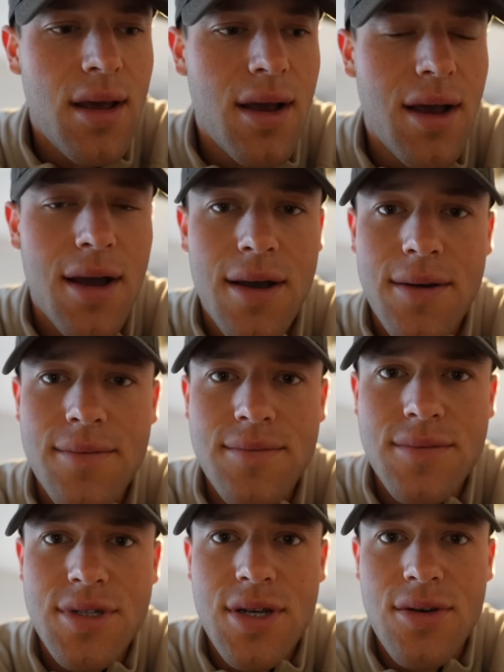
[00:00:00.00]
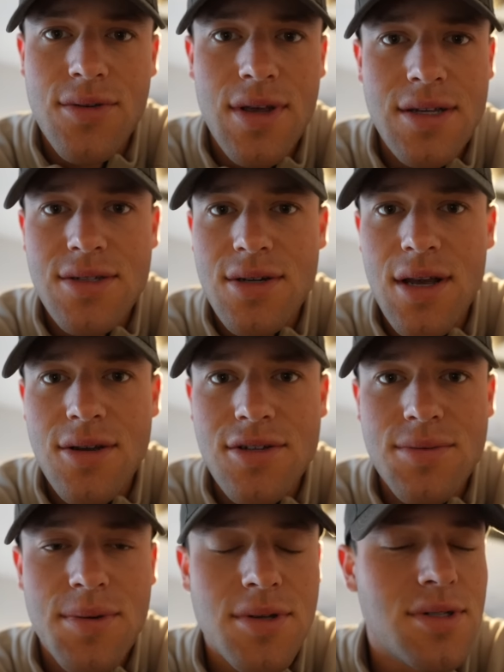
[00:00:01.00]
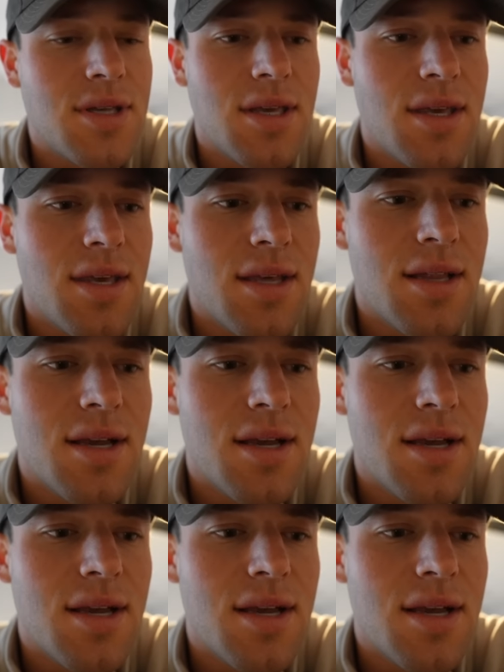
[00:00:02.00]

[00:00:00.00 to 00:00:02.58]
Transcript: Um, so yesterday I was supposed to eat,